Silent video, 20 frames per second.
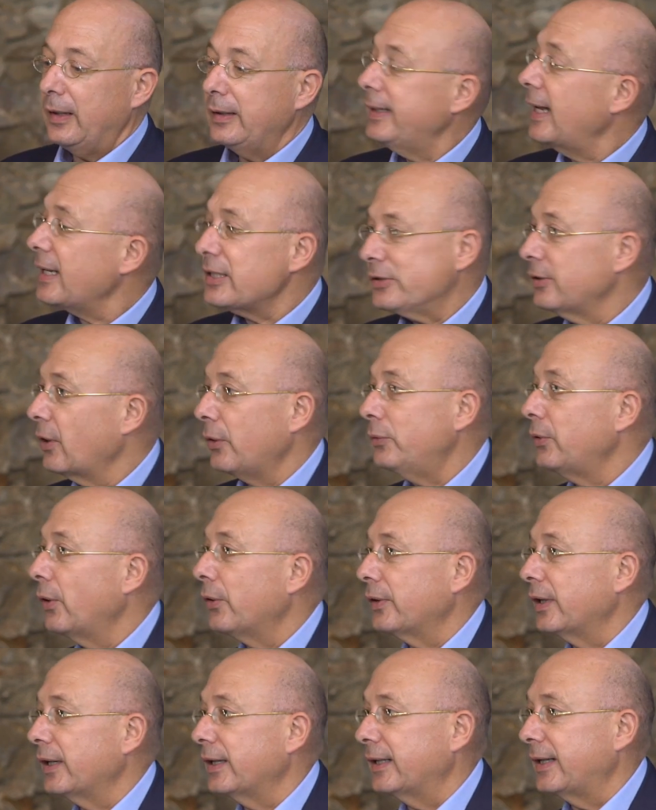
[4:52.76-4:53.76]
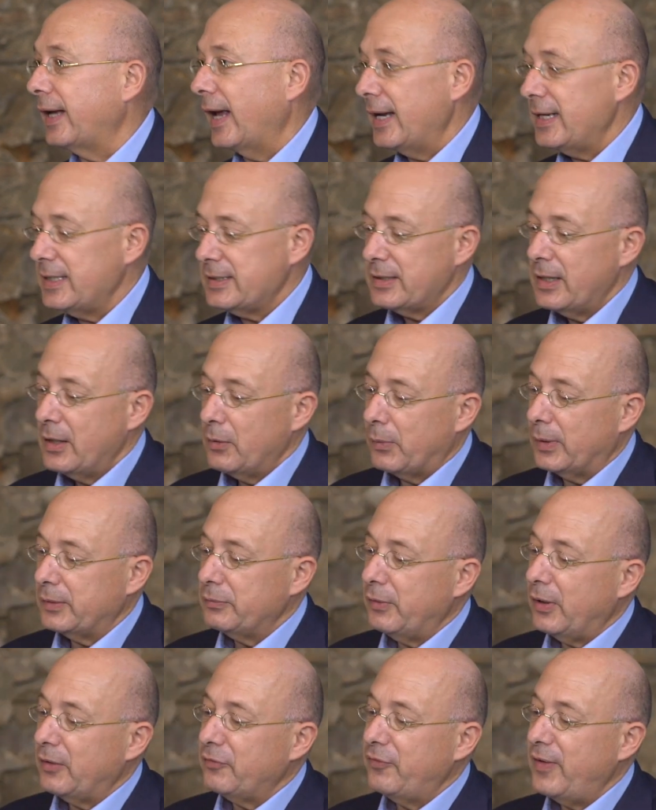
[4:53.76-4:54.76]
And that's no longer the case.
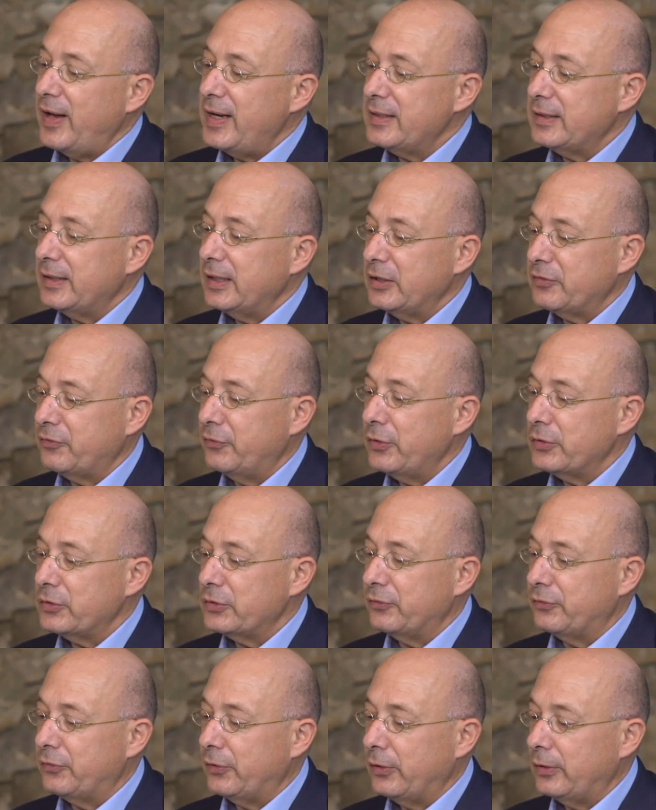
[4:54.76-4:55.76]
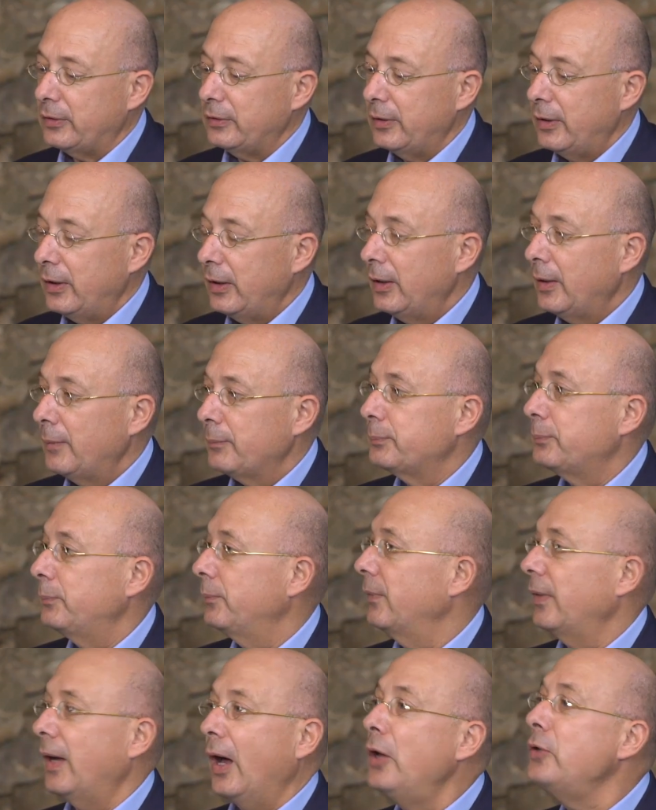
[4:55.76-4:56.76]
What we are facing is, first of all,
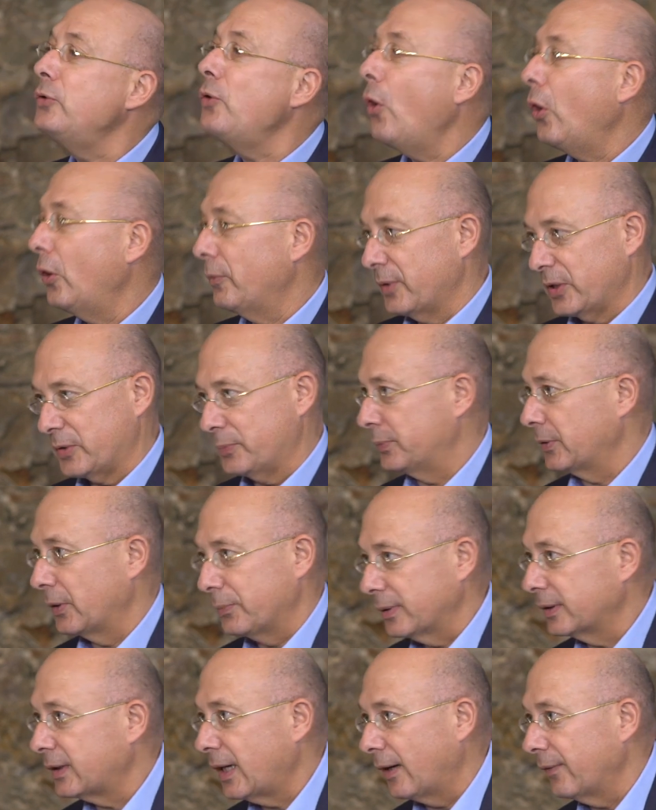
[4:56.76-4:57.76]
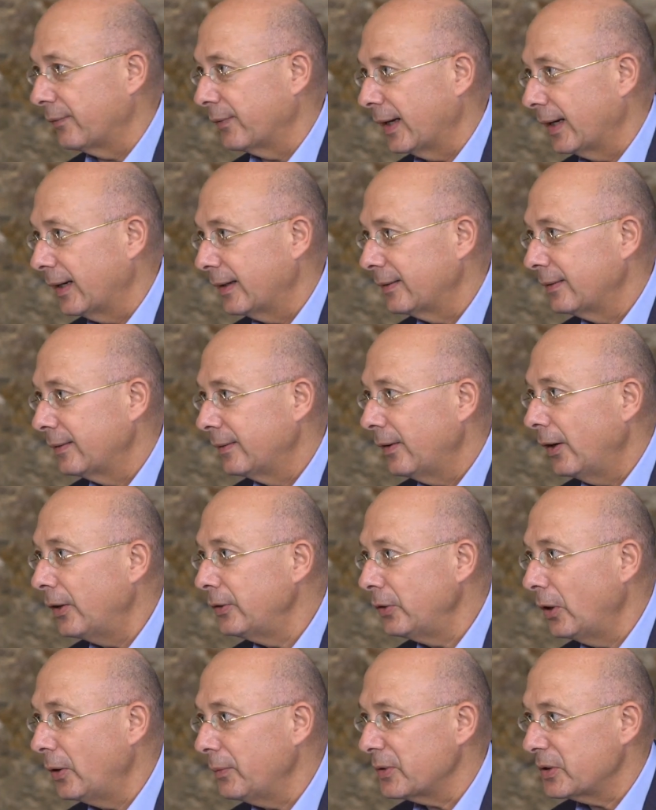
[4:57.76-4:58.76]
enormous propaganda.
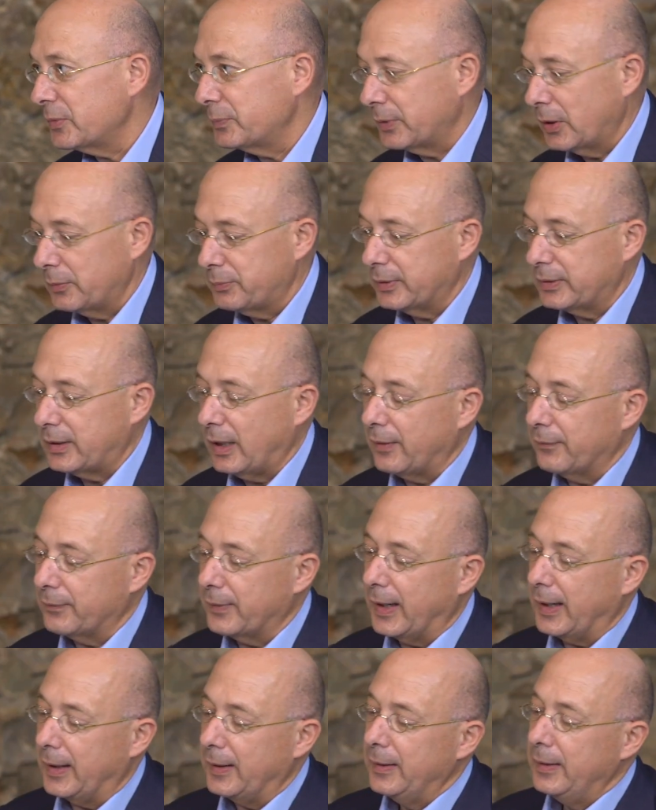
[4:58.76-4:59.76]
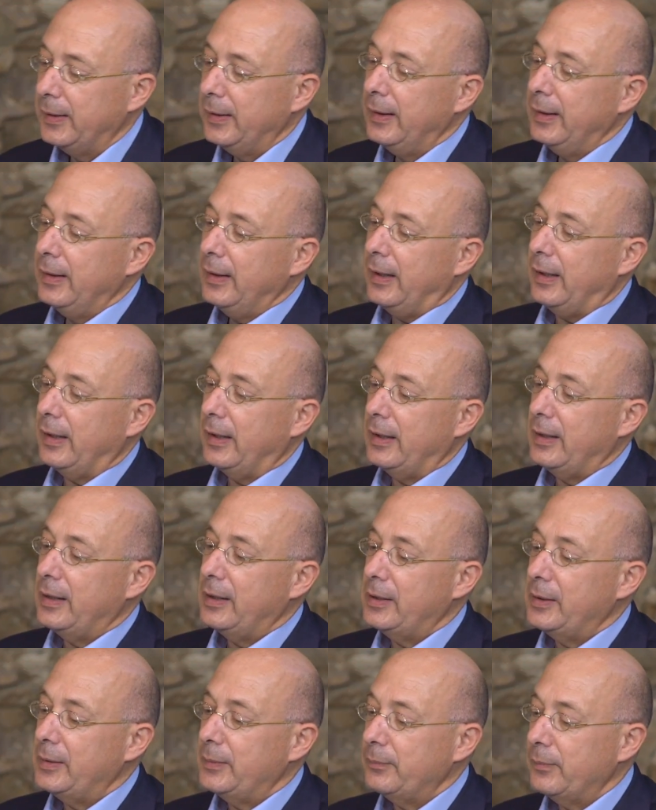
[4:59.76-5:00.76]
Enormous propaganda.
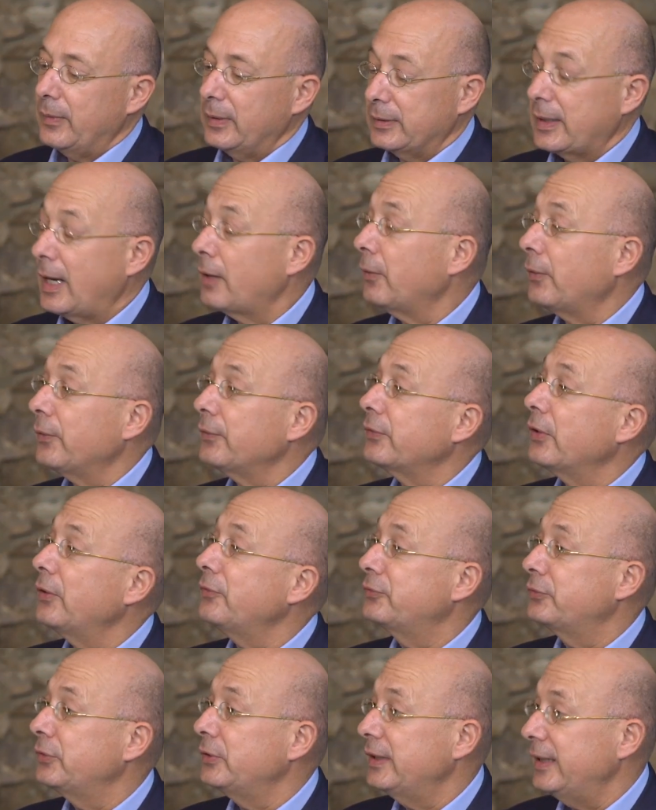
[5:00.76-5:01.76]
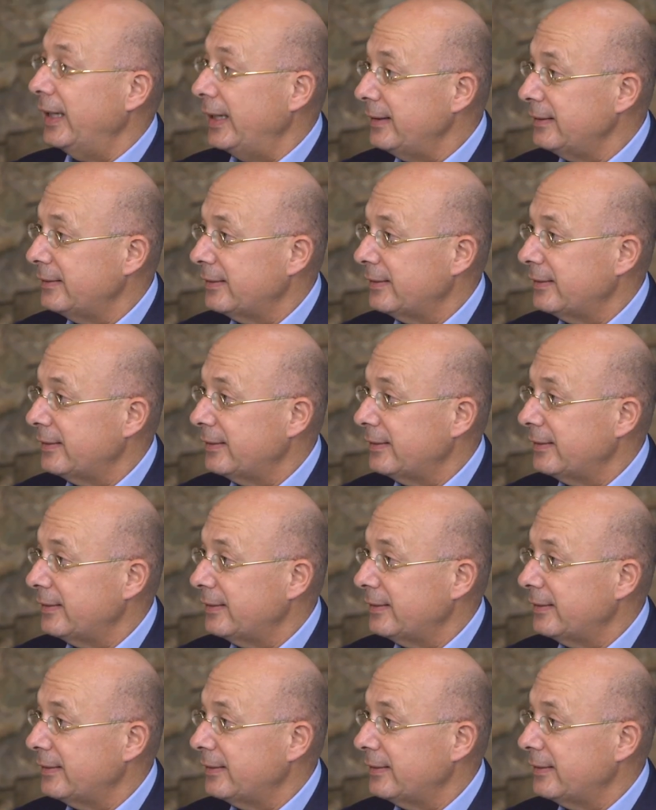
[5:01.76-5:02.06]
Now also through the